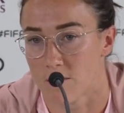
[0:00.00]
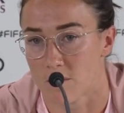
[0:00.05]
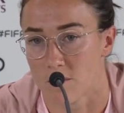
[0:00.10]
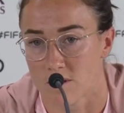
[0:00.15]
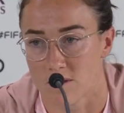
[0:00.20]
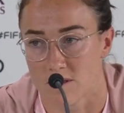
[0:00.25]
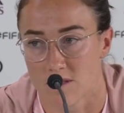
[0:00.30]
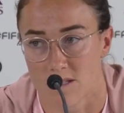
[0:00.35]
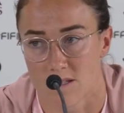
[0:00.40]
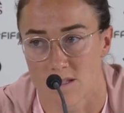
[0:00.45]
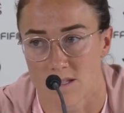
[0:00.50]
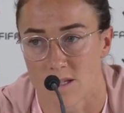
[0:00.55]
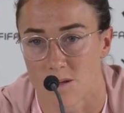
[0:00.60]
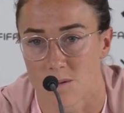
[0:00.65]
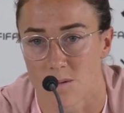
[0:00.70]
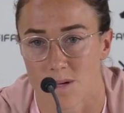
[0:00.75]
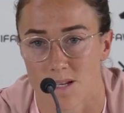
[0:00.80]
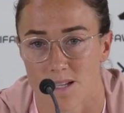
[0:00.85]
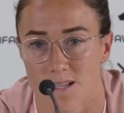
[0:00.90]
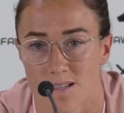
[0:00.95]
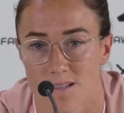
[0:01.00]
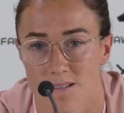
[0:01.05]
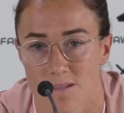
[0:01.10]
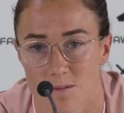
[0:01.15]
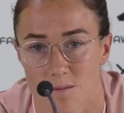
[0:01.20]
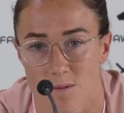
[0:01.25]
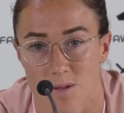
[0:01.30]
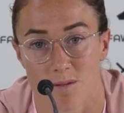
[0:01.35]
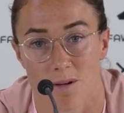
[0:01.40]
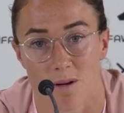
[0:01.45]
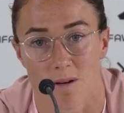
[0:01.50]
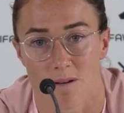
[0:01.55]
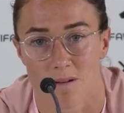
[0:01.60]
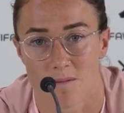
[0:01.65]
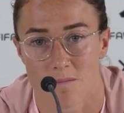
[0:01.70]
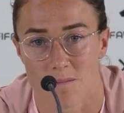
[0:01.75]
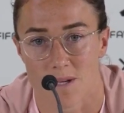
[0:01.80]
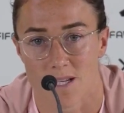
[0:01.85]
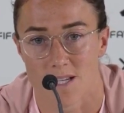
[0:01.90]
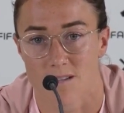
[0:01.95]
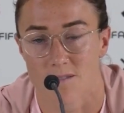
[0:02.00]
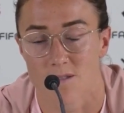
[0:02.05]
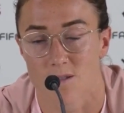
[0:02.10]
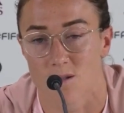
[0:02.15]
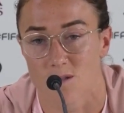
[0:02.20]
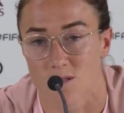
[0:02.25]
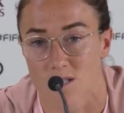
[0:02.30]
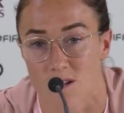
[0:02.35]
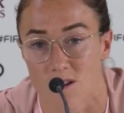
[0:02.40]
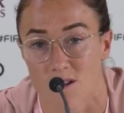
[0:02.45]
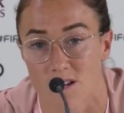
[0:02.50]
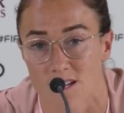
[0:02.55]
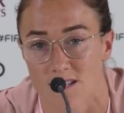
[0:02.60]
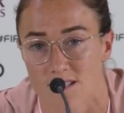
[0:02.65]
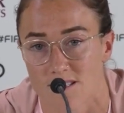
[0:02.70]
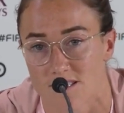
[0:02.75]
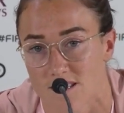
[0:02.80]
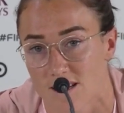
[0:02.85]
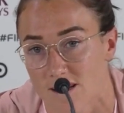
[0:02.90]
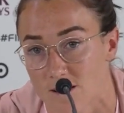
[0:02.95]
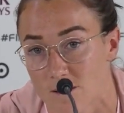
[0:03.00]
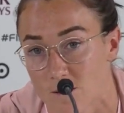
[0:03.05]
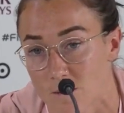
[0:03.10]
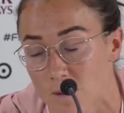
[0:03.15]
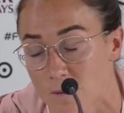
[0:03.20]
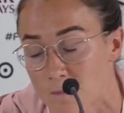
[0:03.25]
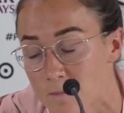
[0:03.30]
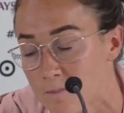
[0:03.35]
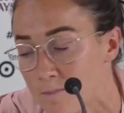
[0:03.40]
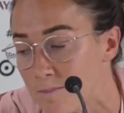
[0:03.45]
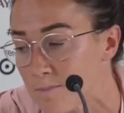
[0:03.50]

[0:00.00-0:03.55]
but equally we've got many of those in our England side as well.